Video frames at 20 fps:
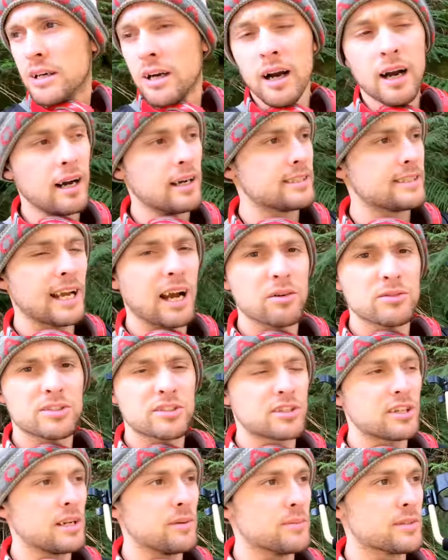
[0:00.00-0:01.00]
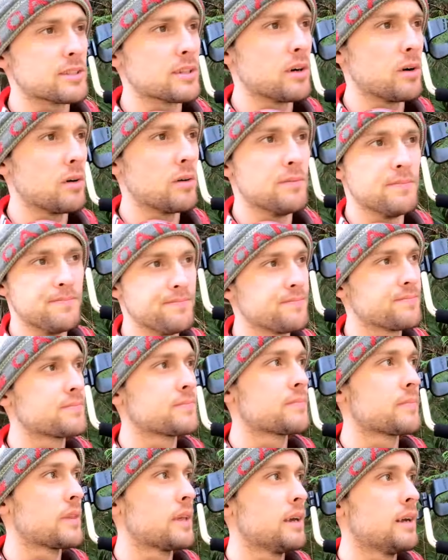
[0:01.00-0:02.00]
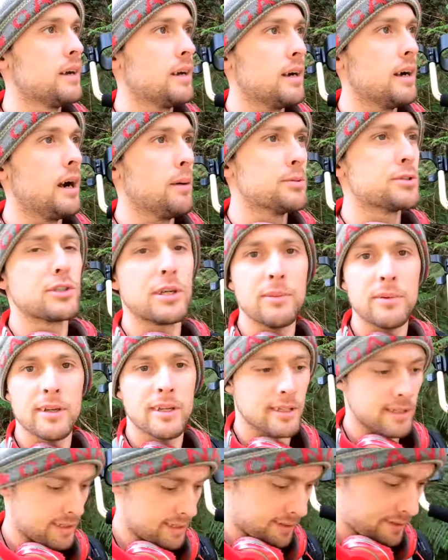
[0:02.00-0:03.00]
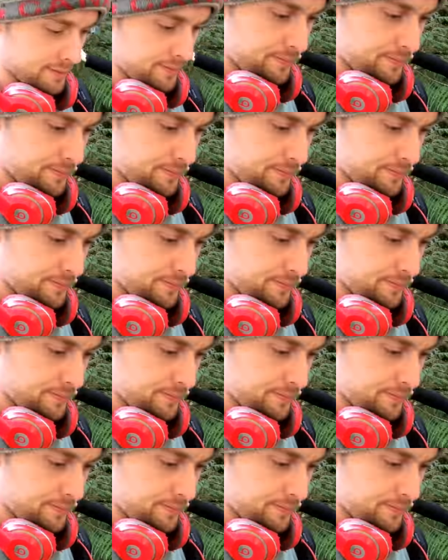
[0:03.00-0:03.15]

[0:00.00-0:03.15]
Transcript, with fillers: uh, downstream, so upstream it is.